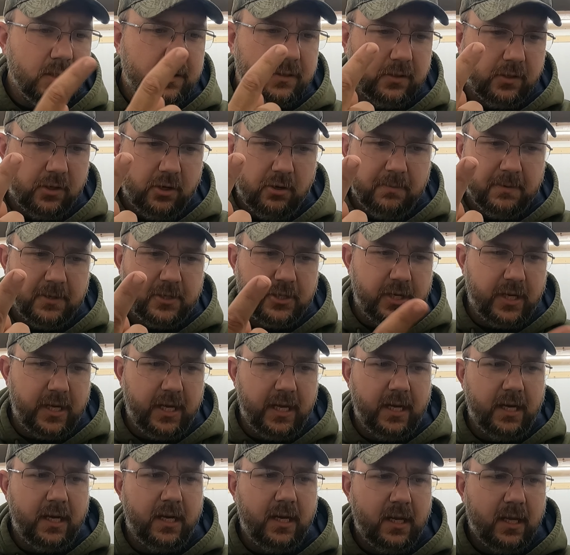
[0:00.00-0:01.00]
So new
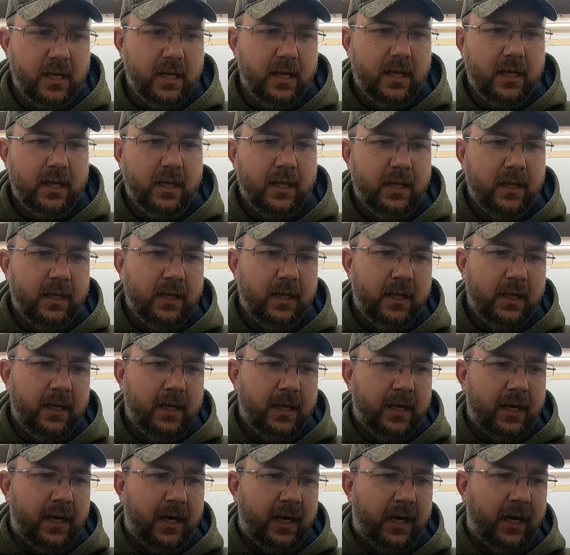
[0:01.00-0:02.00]
machine,
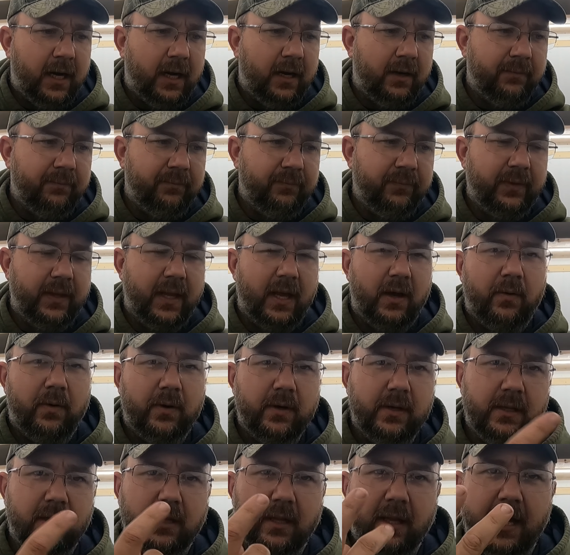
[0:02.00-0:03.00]
I
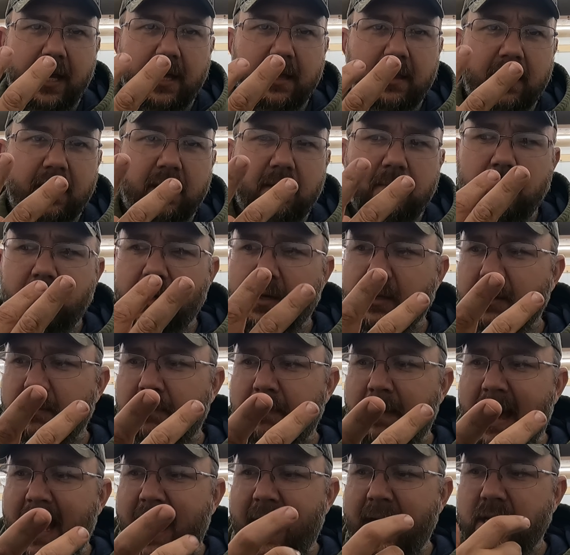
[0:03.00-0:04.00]
wanted the lathe in the middle to
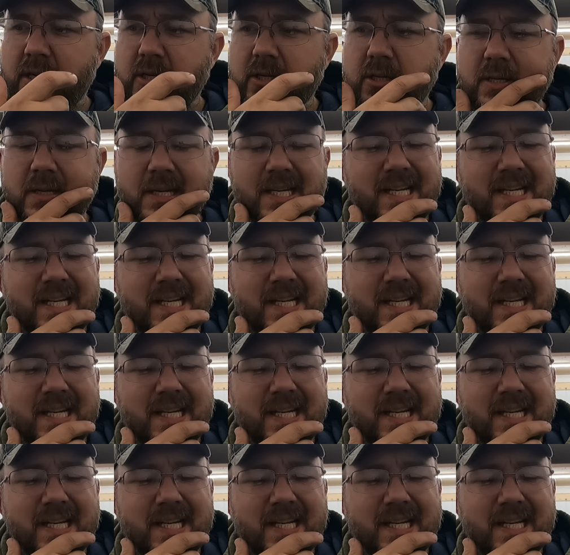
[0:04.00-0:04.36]
match.